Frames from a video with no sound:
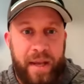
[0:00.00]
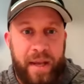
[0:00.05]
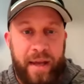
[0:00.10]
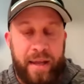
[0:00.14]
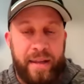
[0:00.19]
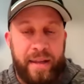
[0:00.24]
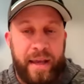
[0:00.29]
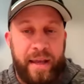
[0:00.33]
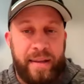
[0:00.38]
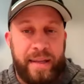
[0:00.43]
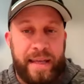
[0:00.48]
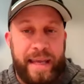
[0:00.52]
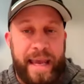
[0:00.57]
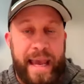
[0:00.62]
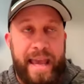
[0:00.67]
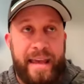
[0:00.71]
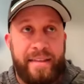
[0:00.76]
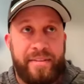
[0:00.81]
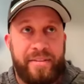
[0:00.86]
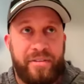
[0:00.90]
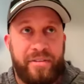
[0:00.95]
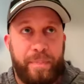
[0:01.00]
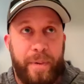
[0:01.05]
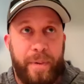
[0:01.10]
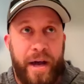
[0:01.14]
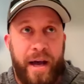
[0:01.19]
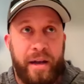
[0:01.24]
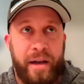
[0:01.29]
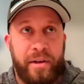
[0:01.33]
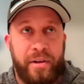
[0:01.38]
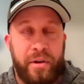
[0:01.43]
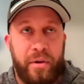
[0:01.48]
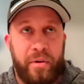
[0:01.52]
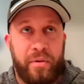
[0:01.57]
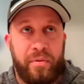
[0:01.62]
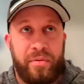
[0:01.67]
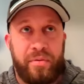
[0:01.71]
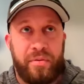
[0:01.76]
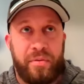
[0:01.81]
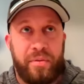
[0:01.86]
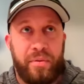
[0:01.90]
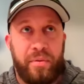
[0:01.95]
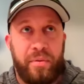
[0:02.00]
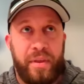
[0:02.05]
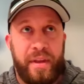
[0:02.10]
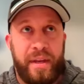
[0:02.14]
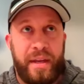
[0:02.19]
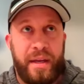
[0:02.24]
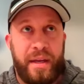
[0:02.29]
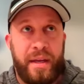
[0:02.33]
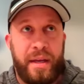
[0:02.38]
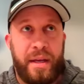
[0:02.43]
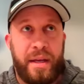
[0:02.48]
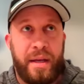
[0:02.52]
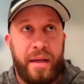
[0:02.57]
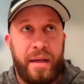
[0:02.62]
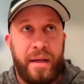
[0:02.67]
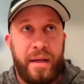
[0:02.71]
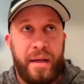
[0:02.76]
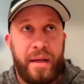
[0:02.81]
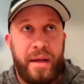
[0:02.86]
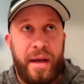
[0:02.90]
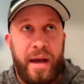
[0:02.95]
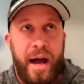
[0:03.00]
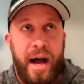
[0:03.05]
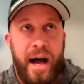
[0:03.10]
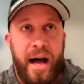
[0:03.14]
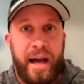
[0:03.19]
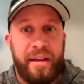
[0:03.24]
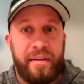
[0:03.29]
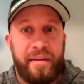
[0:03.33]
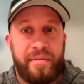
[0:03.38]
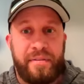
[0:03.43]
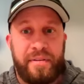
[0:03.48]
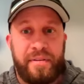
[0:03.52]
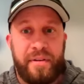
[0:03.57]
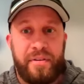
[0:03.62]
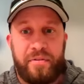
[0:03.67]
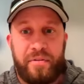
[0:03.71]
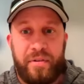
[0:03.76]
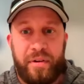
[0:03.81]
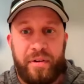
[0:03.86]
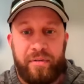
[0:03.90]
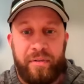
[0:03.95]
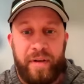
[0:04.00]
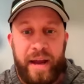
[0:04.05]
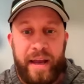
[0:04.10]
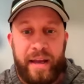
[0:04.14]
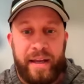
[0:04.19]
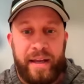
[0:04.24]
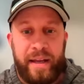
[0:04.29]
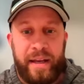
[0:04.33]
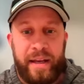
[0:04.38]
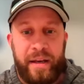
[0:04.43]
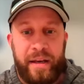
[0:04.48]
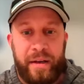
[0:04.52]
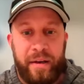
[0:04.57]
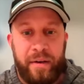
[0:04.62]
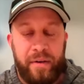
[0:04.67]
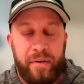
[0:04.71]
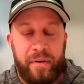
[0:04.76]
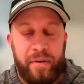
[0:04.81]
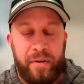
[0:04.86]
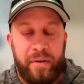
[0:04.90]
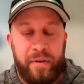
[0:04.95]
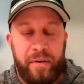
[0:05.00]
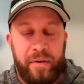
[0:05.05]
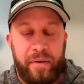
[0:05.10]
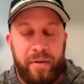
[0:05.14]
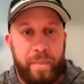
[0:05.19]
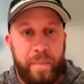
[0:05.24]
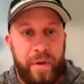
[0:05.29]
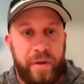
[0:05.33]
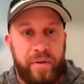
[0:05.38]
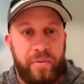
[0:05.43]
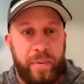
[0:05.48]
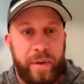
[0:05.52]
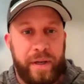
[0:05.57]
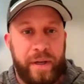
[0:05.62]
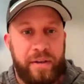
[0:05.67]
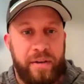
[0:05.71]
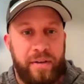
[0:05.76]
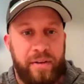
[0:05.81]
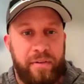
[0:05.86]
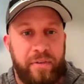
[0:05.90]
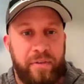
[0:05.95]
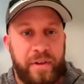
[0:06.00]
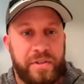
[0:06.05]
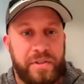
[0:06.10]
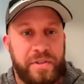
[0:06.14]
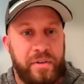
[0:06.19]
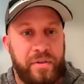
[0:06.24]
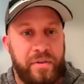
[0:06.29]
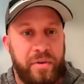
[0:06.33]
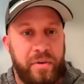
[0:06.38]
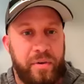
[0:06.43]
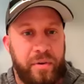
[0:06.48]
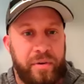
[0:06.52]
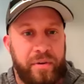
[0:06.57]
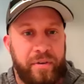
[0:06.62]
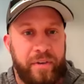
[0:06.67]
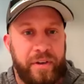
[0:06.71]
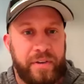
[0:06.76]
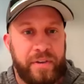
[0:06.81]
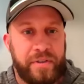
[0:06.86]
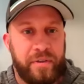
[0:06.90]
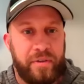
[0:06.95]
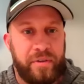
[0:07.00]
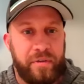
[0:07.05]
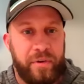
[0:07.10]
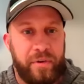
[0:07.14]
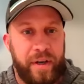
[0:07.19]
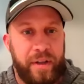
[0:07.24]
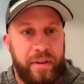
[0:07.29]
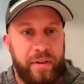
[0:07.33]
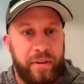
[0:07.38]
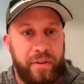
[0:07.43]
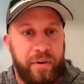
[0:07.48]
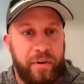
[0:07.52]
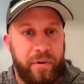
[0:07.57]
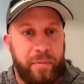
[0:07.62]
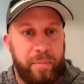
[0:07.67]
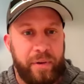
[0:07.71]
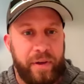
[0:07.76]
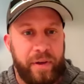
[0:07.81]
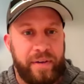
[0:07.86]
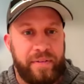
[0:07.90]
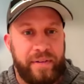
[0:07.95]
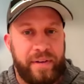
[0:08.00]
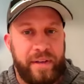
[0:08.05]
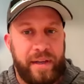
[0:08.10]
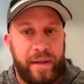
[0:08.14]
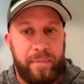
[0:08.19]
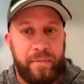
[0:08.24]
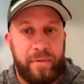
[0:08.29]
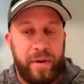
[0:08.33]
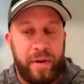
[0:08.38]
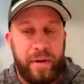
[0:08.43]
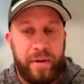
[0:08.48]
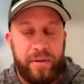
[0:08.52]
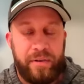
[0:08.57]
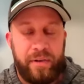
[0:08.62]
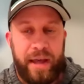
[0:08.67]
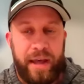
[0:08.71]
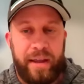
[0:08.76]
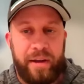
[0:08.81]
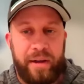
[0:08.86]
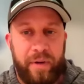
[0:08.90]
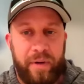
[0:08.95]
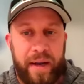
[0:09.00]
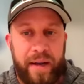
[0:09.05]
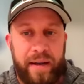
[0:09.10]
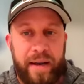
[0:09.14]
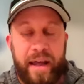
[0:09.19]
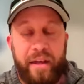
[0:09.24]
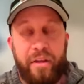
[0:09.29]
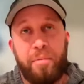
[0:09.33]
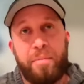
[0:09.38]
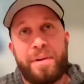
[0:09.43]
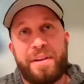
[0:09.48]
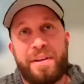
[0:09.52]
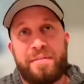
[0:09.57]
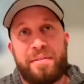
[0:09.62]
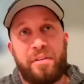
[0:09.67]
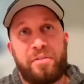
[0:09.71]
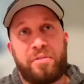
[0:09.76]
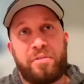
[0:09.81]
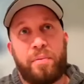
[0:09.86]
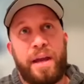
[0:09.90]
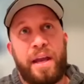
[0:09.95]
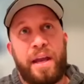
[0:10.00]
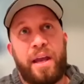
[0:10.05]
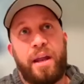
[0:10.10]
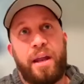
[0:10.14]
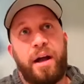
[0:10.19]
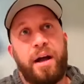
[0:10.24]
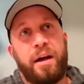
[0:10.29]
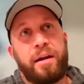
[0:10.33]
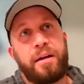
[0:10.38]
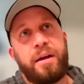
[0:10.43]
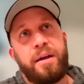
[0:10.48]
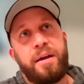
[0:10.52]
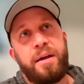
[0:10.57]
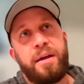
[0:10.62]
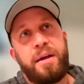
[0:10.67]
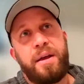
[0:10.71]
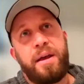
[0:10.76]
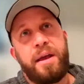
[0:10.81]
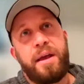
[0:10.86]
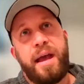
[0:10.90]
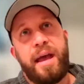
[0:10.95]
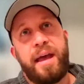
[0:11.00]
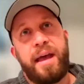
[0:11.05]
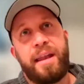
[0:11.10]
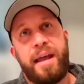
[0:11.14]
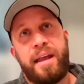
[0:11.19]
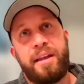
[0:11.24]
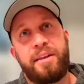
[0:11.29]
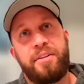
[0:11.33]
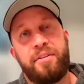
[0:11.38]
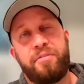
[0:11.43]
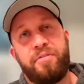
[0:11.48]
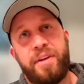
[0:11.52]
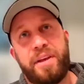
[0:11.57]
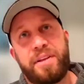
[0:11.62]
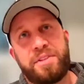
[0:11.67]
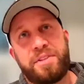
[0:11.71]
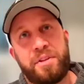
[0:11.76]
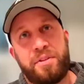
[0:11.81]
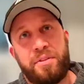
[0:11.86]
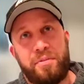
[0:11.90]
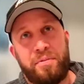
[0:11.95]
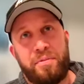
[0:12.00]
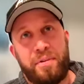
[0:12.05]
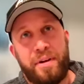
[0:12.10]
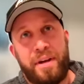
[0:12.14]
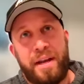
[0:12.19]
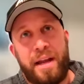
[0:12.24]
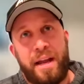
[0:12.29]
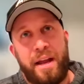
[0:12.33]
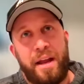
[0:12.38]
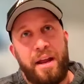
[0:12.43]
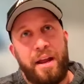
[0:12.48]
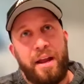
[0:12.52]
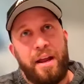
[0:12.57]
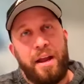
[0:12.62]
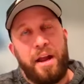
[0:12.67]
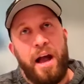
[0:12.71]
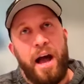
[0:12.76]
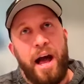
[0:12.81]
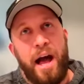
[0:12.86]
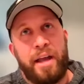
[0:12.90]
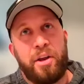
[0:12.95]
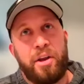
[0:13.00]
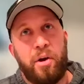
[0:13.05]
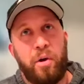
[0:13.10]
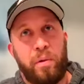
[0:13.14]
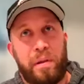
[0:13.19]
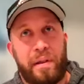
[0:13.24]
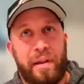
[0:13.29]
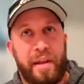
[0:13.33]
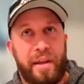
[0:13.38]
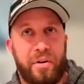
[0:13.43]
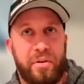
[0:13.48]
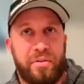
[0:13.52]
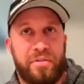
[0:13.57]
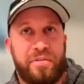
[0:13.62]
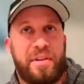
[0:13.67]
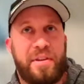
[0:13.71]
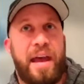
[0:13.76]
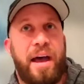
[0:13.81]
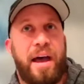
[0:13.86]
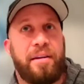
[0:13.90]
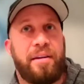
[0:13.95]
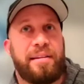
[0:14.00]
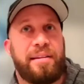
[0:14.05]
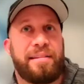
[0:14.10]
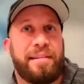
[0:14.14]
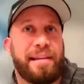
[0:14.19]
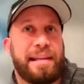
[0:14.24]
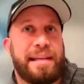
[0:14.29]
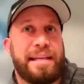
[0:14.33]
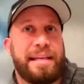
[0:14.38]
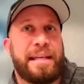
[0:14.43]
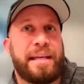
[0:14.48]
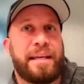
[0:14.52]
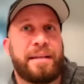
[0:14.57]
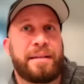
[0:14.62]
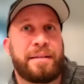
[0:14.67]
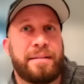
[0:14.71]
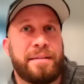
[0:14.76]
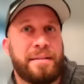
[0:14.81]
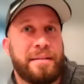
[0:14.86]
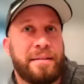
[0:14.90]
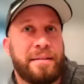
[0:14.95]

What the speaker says: And then the 8th spot goes to the highest district ranking between Division 2 and Division 3, the third place team. Okay. So I think right now it'd be Susquehanna. And then Division 3, I know Littlestown is leading.